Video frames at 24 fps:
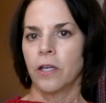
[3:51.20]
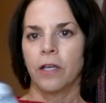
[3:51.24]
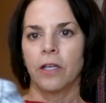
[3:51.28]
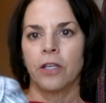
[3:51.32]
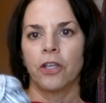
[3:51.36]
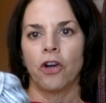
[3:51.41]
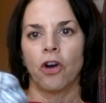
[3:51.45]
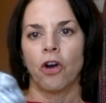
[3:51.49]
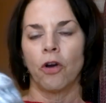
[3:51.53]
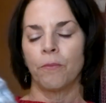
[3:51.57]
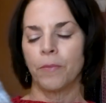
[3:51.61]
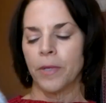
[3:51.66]

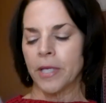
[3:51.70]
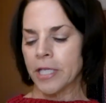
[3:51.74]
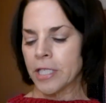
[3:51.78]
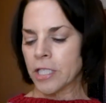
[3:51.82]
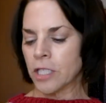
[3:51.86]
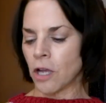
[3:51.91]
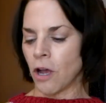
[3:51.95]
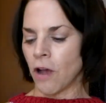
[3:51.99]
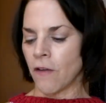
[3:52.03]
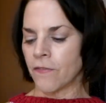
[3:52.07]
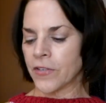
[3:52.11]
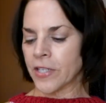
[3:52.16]
Yarn Bee
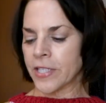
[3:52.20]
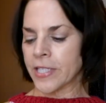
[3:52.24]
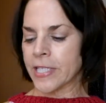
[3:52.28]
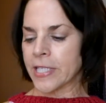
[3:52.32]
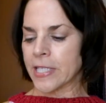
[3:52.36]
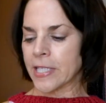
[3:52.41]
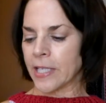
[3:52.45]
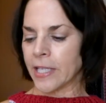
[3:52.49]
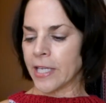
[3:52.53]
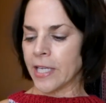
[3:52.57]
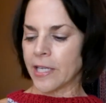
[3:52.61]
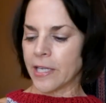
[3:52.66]
Soft and
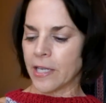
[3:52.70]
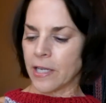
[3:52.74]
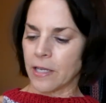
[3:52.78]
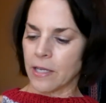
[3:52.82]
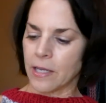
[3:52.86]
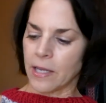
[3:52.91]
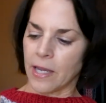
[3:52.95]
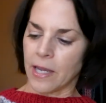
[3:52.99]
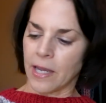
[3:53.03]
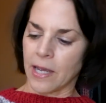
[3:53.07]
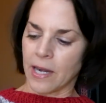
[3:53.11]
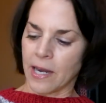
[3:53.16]
Sleek,
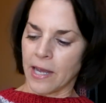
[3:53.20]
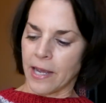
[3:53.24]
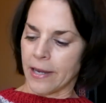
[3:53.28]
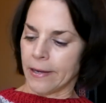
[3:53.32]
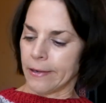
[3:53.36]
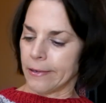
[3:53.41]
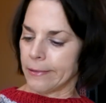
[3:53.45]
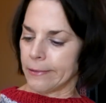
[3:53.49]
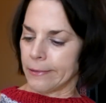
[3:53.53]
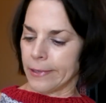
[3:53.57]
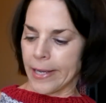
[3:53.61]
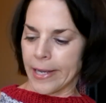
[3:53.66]
and
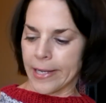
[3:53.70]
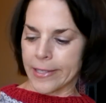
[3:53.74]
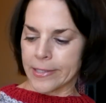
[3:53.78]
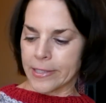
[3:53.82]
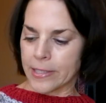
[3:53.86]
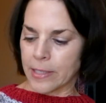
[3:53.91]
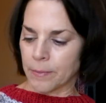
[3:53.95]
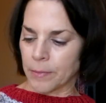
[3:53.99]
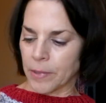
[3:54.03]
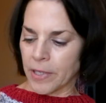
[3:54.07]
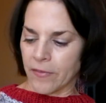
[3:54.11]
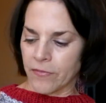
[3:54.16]
I had
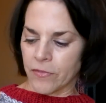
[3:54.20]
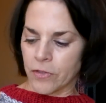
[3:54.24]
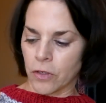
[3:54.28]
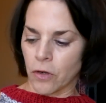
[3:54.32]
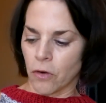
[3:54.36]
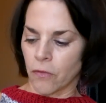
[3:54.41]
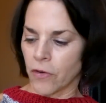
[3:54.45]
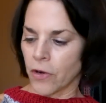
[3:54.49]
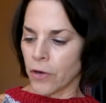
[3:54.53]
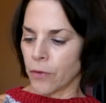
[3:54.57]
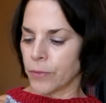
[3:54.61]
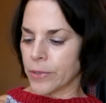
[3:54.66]
some left
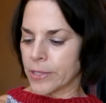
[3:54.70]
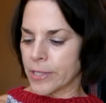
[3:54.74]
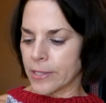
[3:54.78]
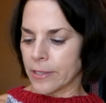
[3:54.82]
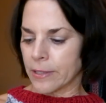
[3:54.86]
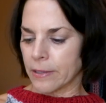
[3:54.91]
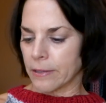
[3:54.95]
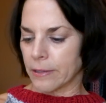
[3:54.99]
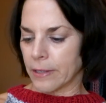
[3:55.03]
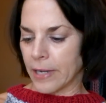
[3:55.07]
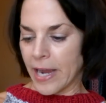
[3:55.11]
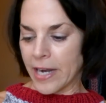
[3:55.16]
over. It
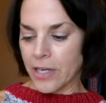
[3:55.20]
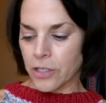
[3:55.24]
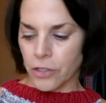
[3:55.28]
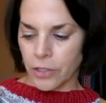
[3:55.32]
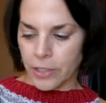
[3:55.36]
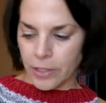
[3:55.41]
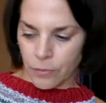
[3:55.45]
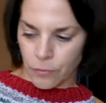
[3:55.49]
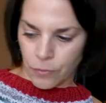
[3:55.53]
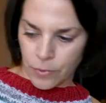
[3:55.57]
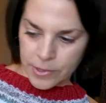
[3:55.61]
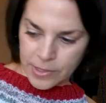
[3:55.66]

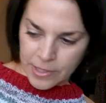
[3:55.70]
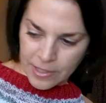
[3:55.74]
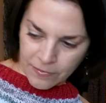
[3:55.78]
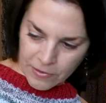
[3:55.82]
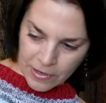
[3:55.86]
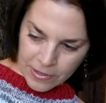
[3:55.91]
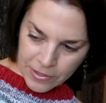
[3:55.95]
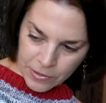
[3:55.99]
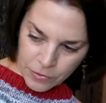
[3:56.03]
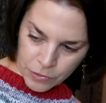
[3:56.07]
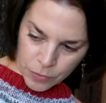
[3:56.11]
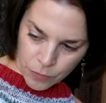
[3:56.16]
wasn't even,
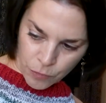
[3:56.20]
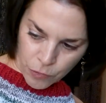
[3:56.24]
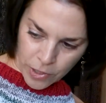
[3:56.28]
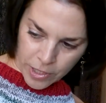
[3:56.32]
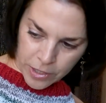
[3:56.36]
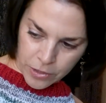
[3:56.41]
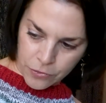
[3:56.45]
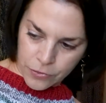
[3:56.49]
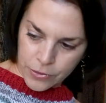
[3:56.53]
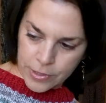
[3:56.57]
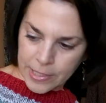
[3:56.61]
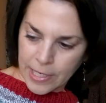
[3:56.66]
I think it was a
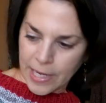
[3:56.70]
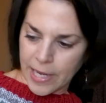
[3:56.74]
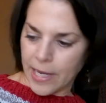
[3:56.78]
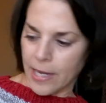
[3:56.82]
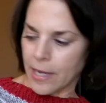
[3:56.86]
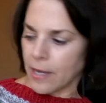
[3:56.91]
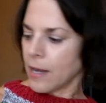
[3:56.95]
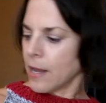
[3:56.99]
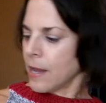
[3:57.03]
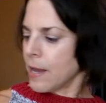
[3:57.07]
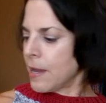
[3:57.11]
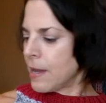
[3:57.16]
brand new
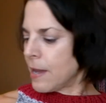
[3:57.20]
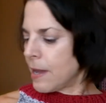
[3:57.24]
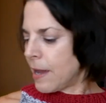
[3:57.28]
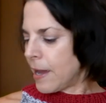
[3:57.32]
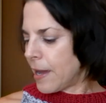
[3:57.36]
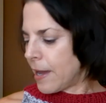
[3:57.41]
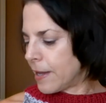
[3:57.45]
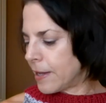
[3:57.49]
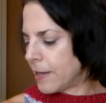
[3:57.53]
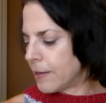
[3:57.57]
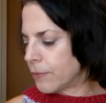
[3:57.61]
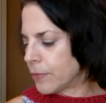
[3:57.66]
skein,
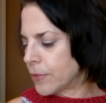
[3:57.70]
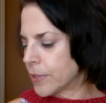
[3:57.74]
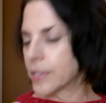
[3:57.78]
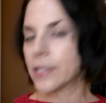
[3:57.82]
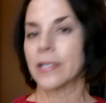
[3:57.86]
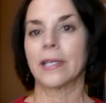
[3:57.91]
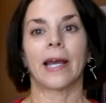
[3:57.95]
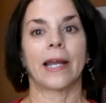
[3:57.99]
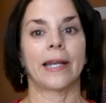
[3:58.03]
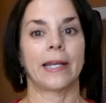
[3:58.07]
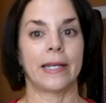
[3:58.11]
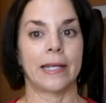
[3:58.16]
and it was
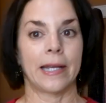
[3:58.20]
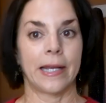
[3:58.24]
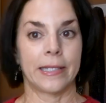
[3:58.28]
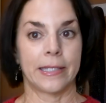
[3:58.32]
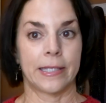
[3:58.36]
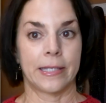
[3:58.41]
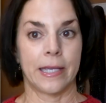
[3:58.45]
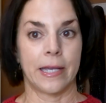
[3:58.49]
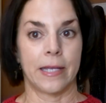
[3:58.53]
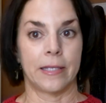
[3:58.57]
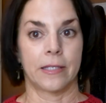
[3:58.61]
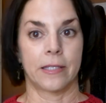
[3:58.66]
99
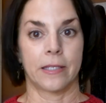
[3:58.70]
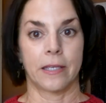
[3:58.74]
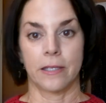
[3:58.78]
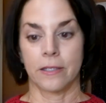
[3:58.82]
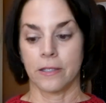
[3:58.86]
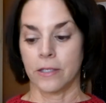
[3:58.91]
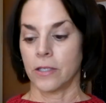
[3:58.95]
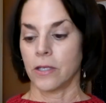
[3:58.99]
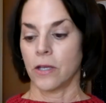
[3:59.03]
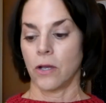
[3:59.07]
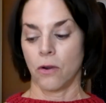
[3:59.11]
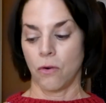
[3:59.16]
cents.
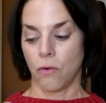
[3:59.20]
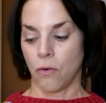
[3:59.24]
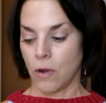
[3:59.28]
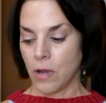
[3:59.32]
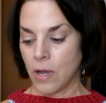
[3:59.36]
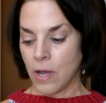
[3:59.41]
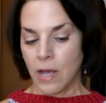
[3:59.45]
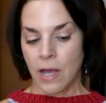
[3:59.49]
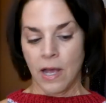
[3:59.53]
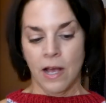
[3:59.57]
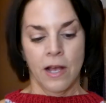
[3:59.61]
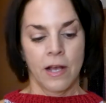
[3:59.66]
And so
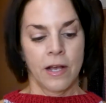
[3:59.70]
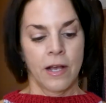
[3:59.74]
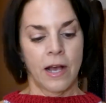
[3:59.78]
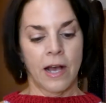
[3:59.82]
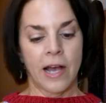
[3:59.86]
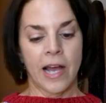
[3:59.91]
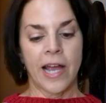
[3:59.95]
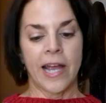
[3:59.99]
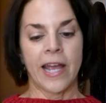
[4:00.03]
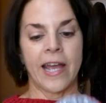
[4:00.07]
I